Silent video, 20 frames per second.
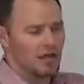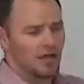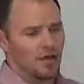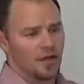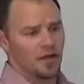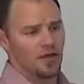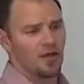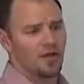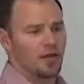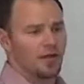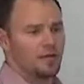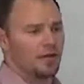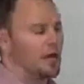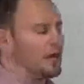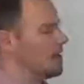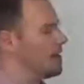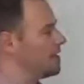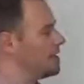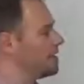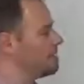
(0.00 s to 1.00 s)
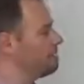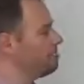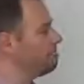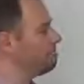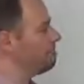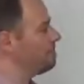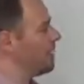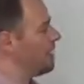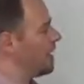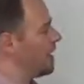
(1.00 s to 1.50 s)
that are
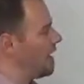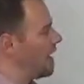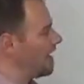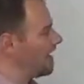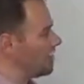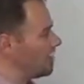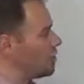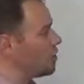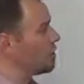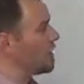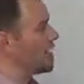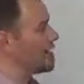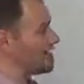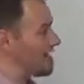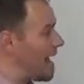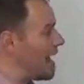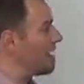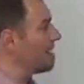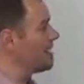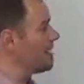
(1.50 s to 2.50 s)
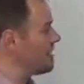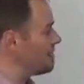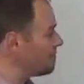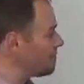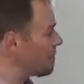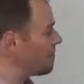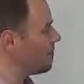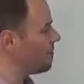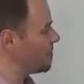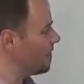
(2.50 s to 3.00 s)
utilized highly.
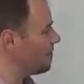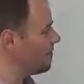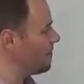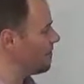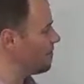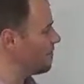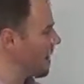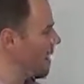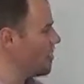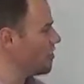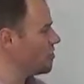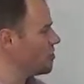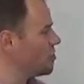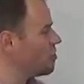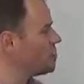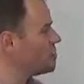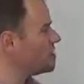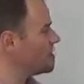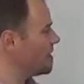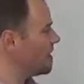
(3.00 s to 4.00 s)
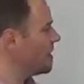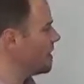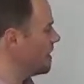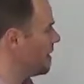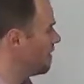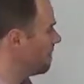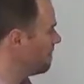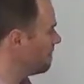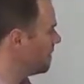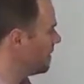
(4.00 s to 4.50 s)
People definitely found use in
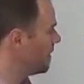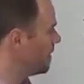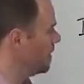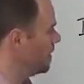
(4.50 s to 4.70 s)
them.